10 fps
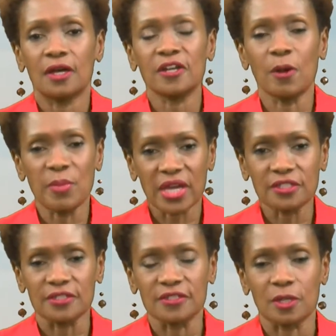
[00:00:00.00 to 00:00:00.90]
come back
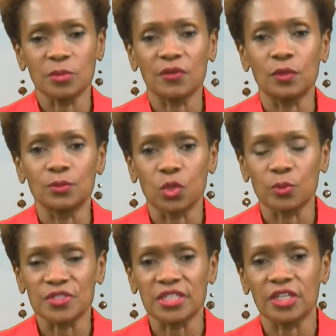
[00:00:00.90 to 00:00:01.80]
to some level of
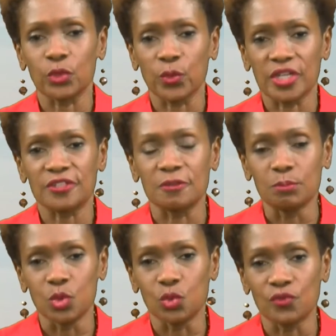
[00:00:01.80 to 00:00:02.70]
normalcy and get ready to
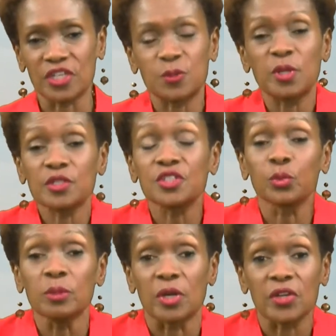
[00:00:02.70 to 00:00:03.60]
move, experience a
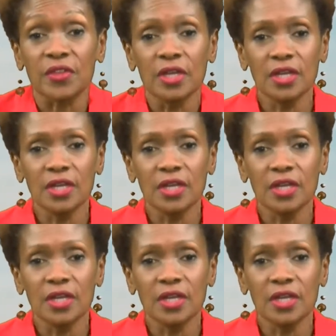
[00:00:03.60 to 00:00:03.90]
rebirth,